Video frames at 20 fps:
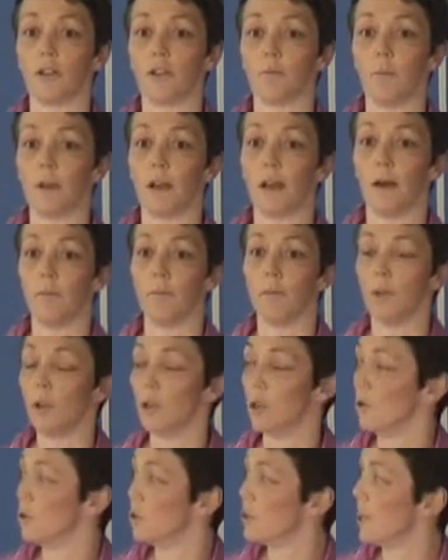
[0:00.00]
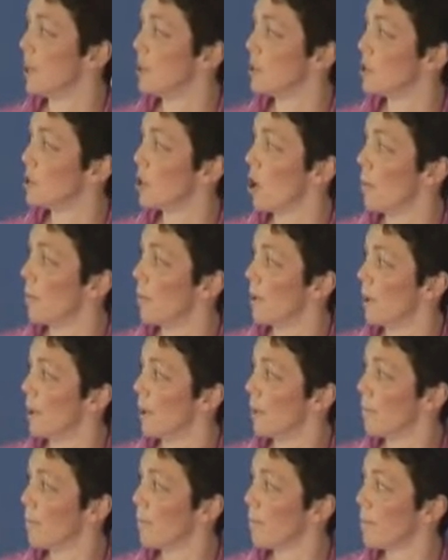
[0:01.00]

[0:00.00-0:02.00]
has become used less commonly.